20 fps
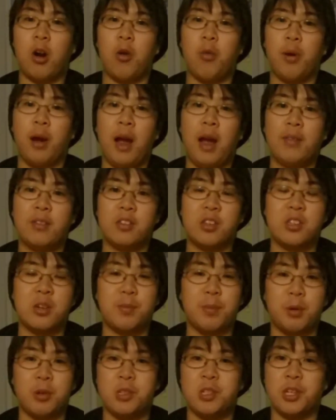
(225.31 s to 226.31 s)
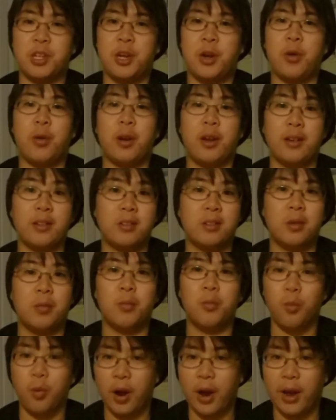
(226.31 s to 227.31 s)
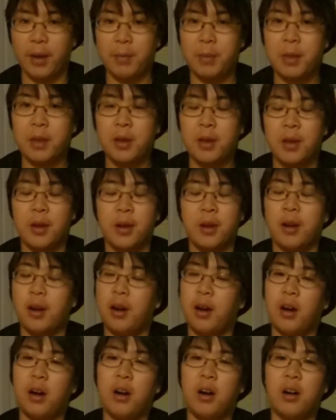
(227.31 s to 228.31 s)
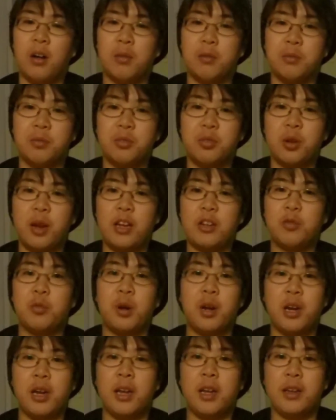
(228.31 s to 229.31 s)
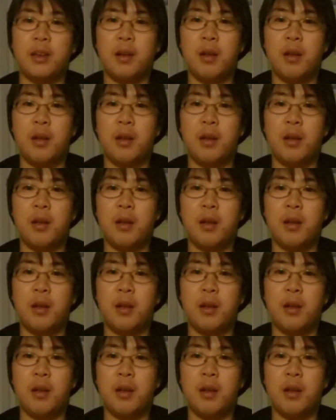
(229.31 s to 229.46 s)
we have to step our security in some way. So that's why